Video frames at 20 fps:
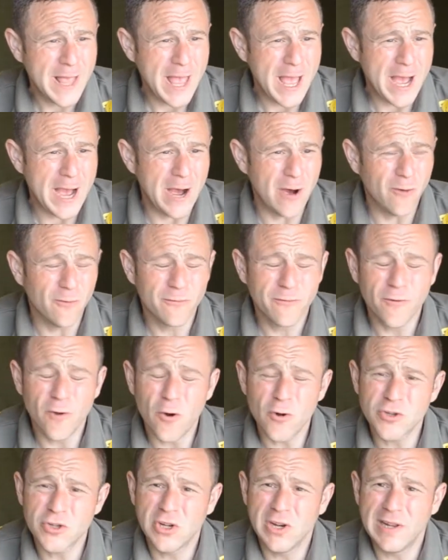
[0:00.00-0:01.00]

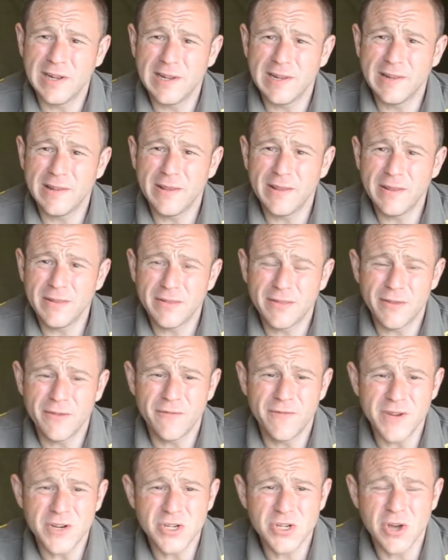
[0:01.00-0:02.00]
Unfortunately, the
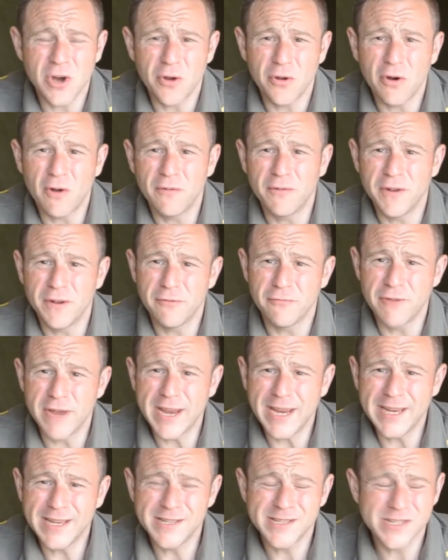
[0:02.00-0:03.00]
fish got off in the
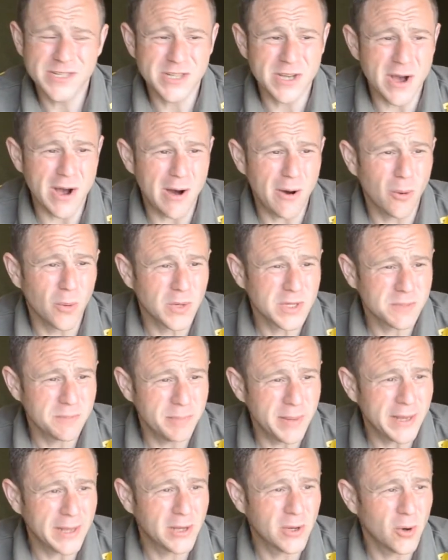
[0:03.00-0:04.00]
reeds, so I was a
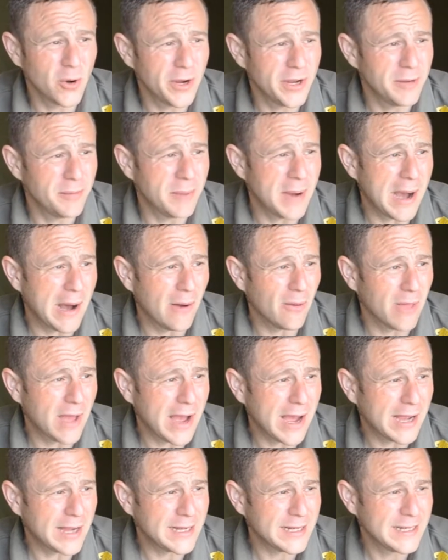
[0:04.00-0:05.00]
bit gutted about
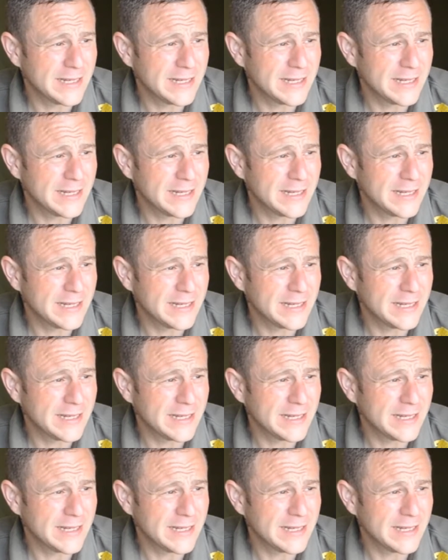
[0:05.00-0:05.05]
that.